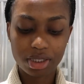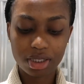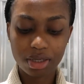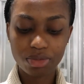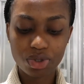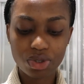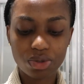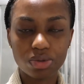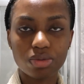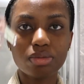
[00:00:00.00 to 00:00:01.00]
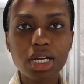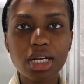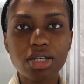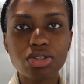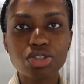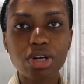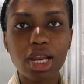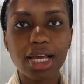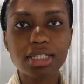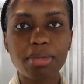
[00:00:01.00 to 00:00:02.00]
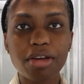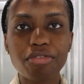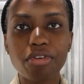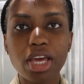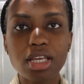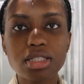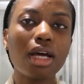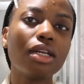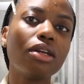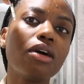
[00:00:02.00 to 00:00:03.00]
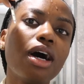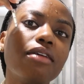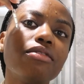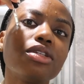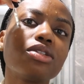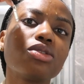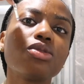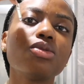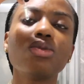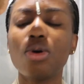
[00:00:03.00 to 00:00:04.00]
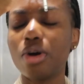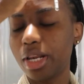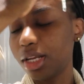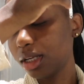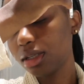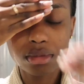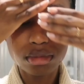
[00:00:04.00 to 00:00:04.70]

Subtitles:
it seemed to kind of neutralize my face and not have it too oily.